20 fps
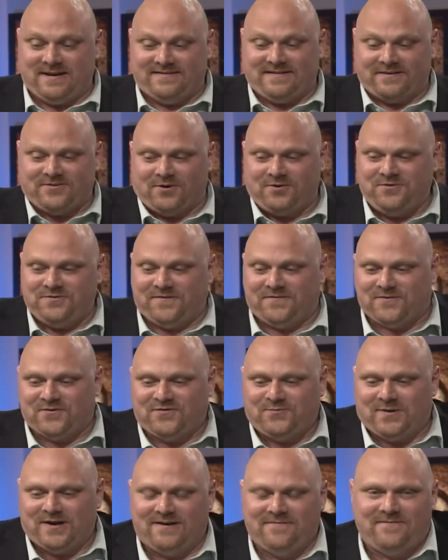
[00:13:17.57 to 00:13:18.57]
And as I told you, the
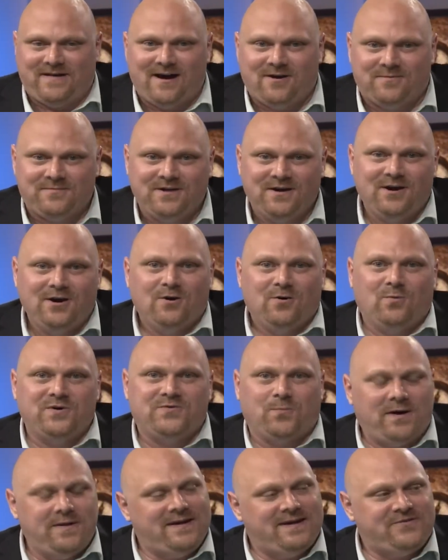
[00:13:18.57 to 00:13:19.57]
first one I found
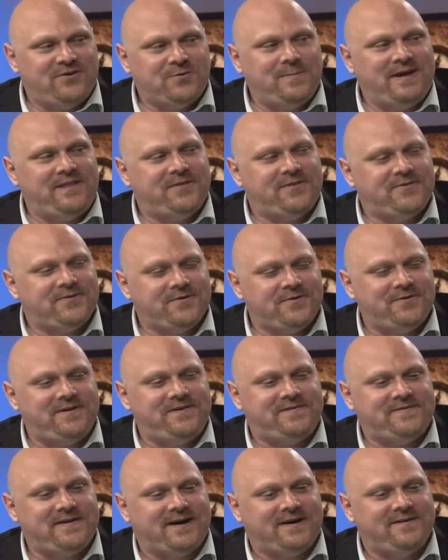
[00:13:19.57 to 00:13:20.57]
was one that took me 30
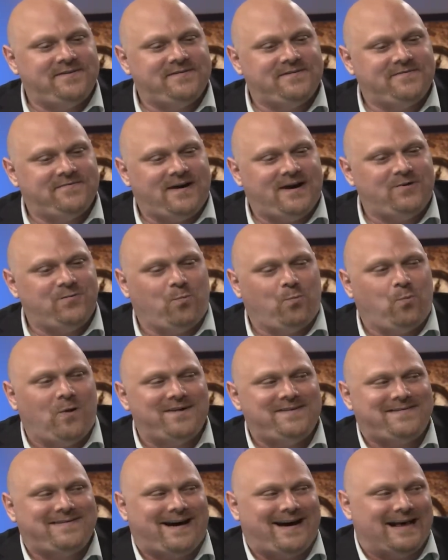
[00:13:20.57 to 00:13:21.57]
seconds to find
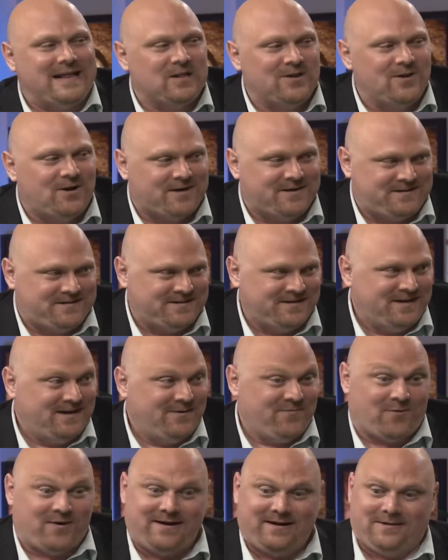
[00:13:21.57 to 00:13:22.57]
once I looked.
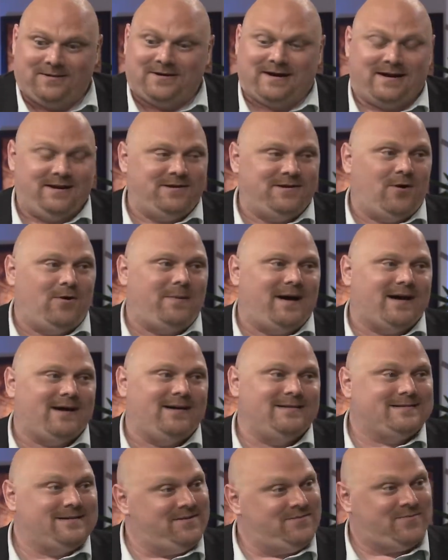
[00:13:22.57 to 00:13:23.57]
Before I didn't look, I didn't know about
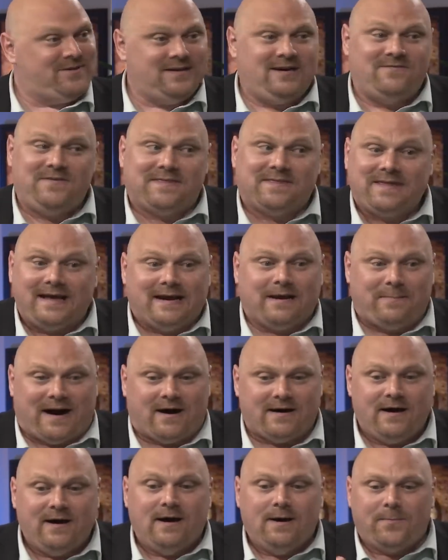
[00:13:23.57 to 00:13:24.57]
it, didn't really even think
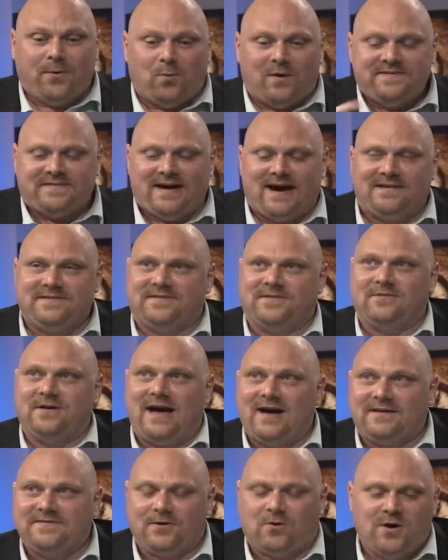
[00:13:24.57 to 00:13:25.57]
about it. But once I asked
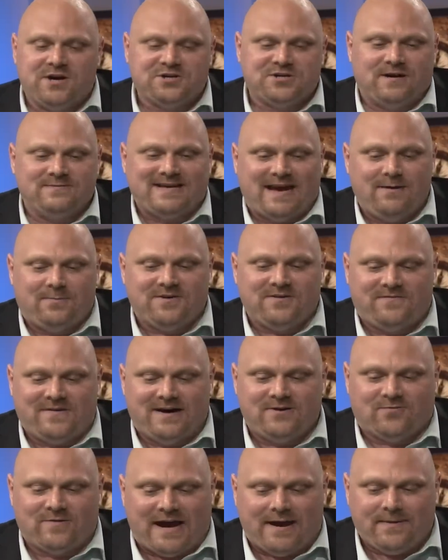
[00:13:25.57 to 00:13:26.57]
the question, I was able to
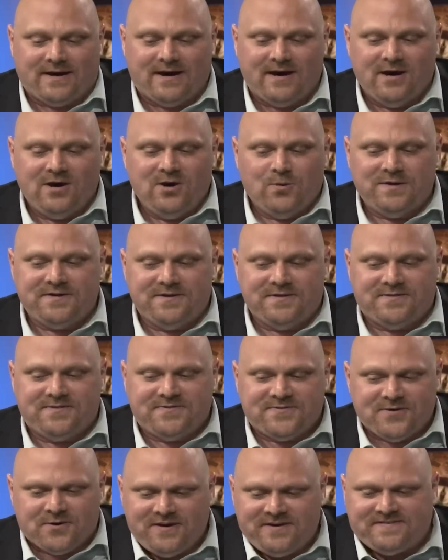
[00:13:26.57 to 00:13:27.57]
find a rabbi within
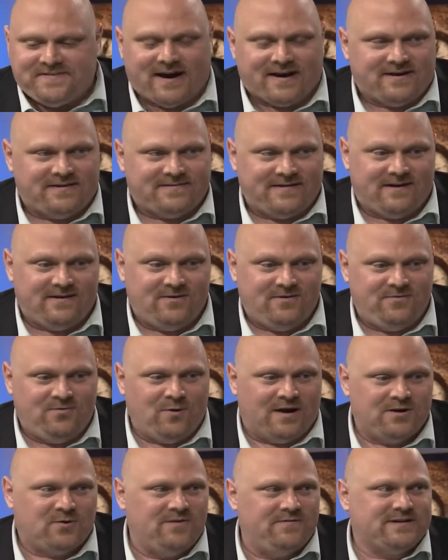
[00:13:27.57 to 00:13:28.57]
30 seconds who
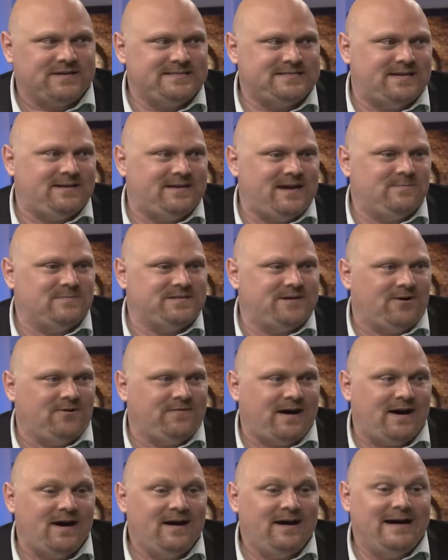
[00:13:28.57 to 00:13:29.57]
unequivocally said the name was Yehovah.